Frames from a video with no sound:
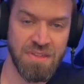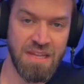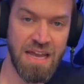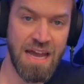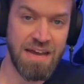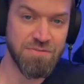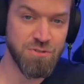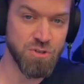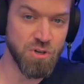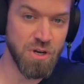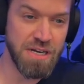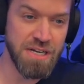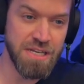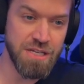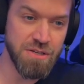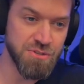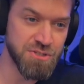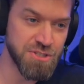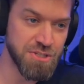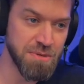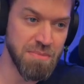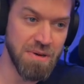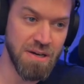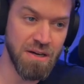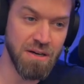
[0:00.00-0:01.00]
I've tried to
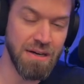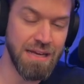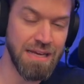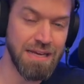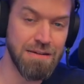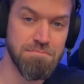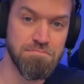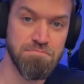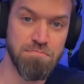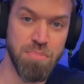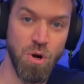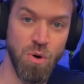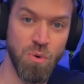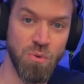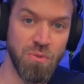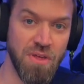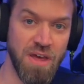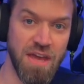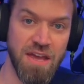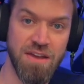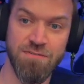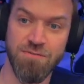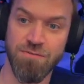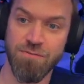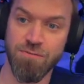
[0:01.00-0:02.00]
use Tamara in both
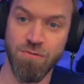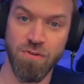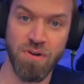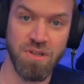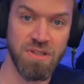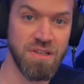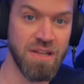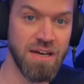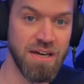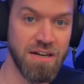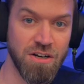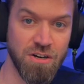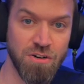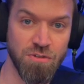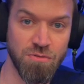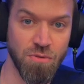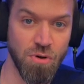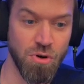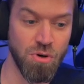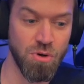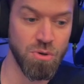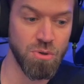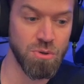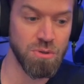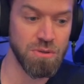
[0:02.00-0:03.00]
a frontliner
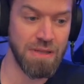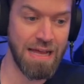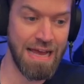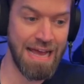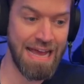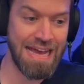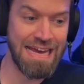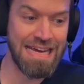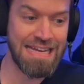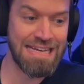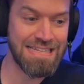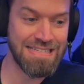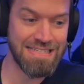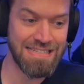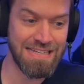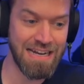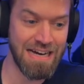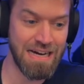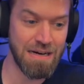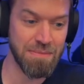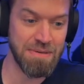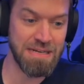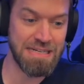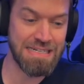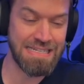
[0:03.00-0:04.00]
role and as an
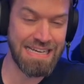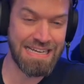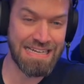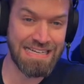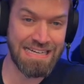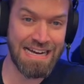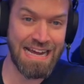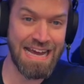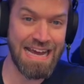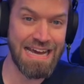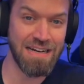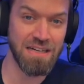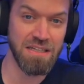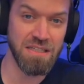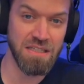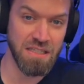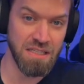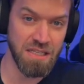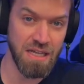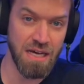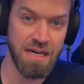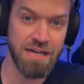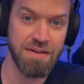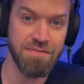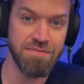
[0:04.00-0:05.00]
Omni tank, and I had a
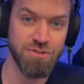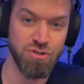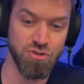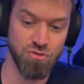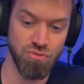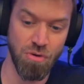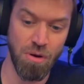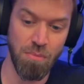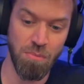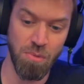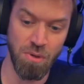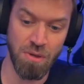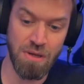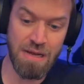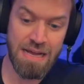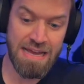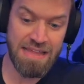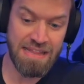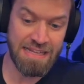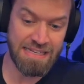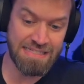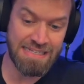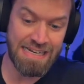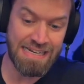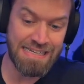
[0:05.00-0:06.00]
lot of trouble.
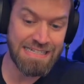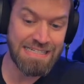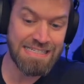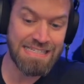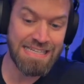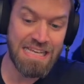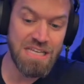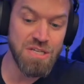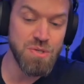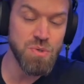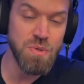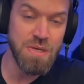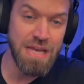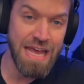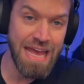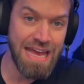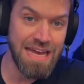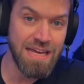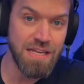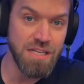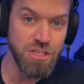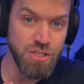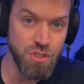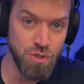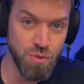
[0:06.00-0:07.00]
That's not to say you
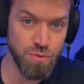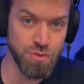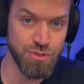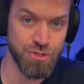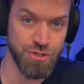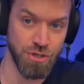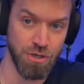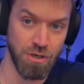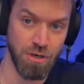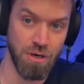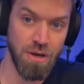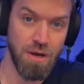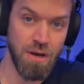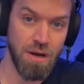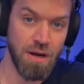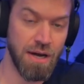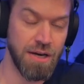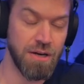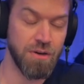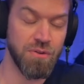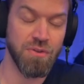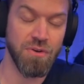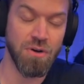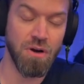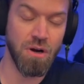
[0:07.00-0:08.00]
can't use her.
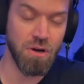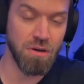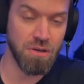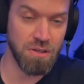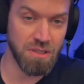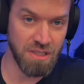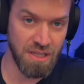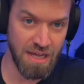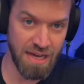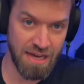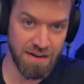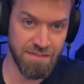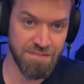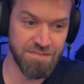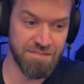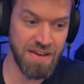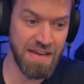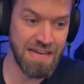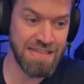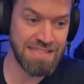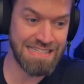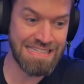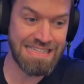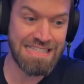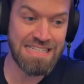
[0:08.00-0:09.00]
I know there are a lot of
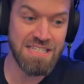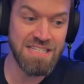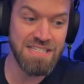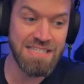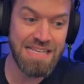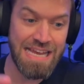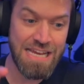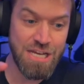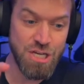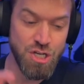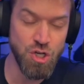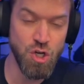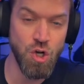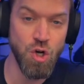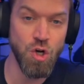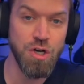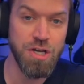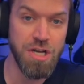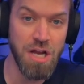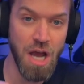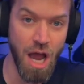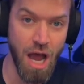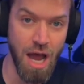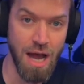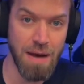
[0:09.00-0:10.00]
fans, and this is a
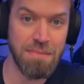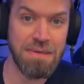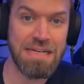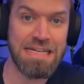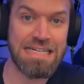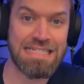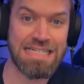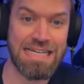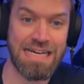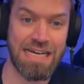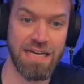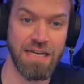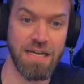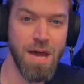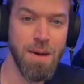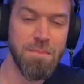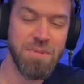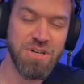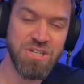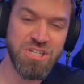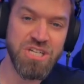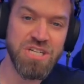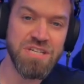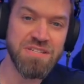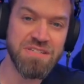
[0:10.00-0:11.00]
good Omni tank,
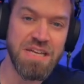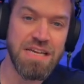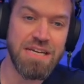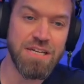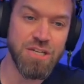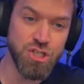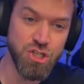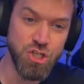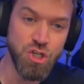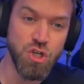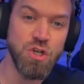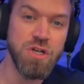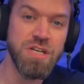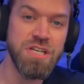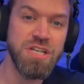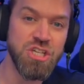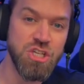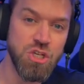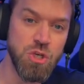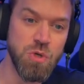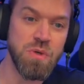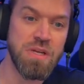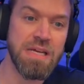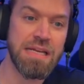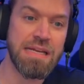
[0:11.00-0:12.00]
but she is a good
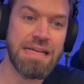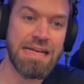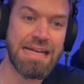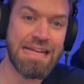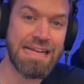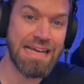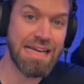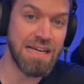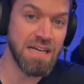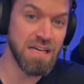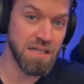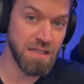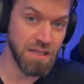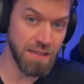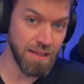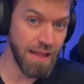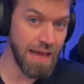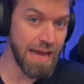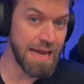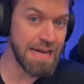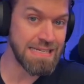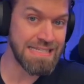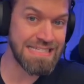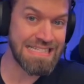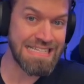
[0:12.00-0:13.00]
unit in a
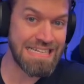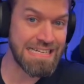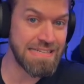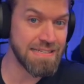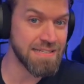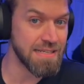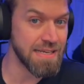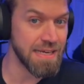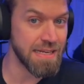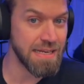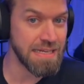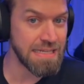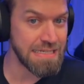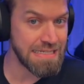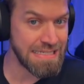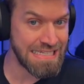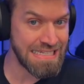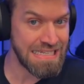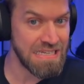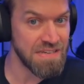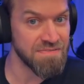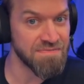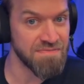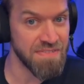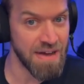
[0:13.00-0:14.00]
class that is getting
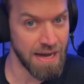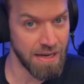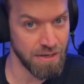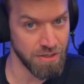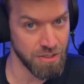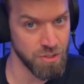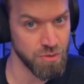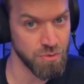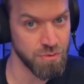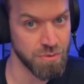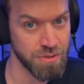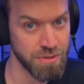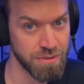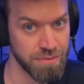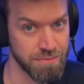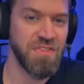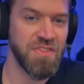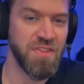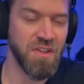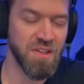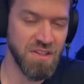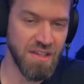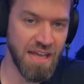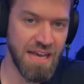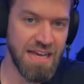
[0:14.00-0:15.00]

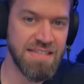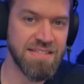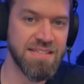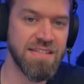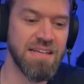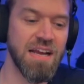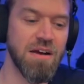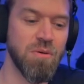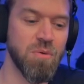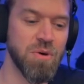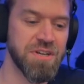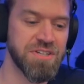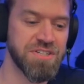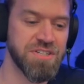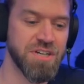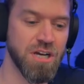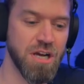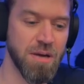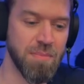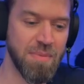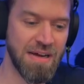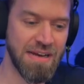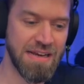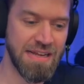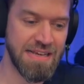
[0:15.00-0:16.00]
devalued. The last thing I want to
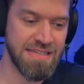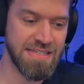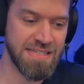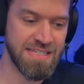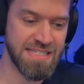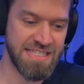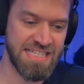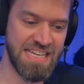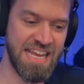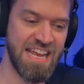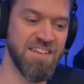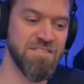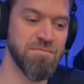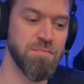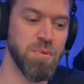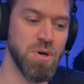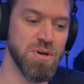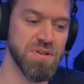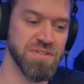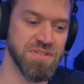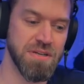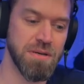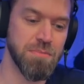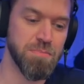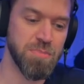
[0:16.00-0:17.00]
talk about is save
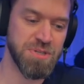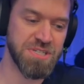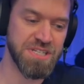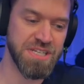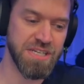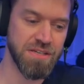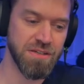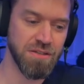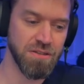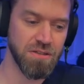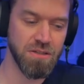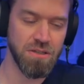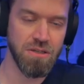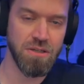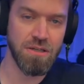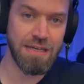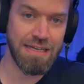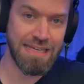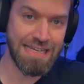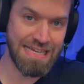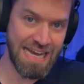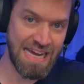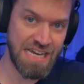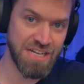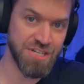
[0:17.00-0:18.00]
balls, and in particular,
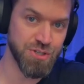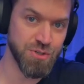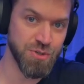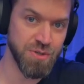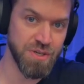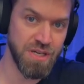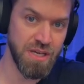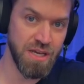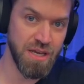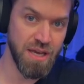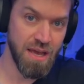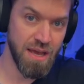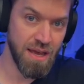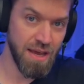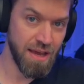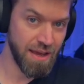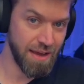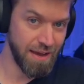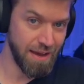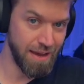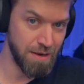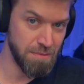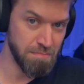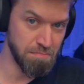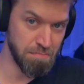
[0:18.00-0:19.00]
Gatchery
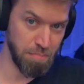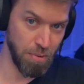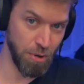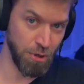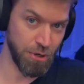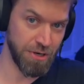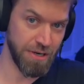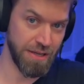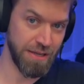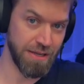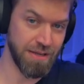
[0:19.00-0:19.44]
and Bernie.